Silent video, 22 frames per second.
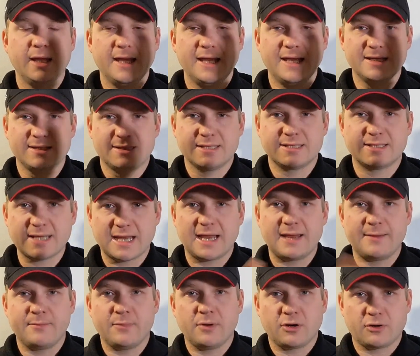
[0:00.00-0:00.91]
is the
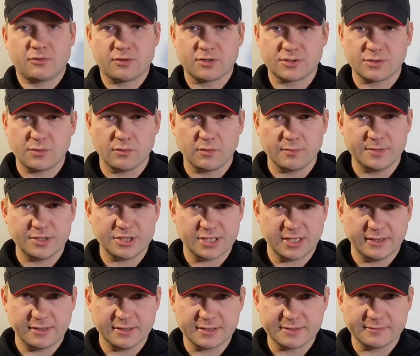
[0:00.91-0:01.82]
same across all the
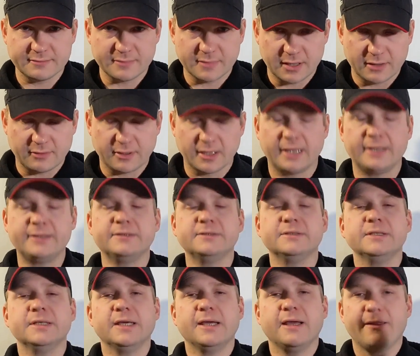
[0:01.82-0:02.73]
machines, okay?
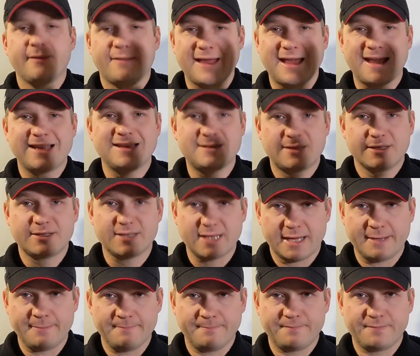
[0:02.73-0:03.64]
That is the
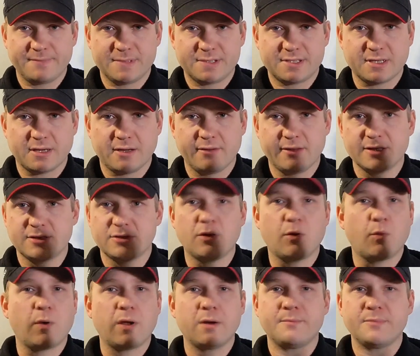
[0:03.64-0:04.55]
same. So there's
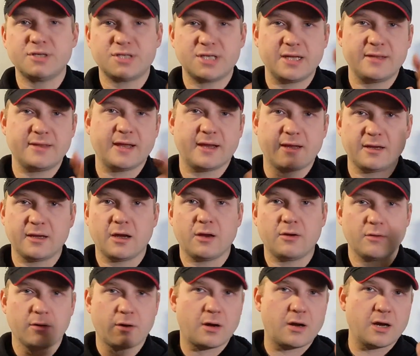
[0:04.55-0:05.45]
not one machine that can
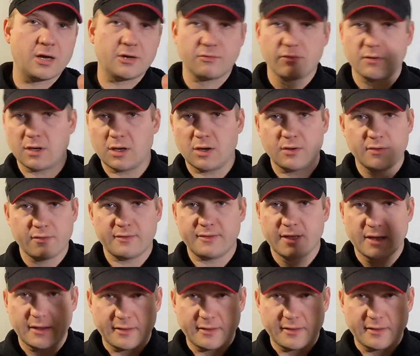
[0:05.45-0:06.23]
go higher or lower than the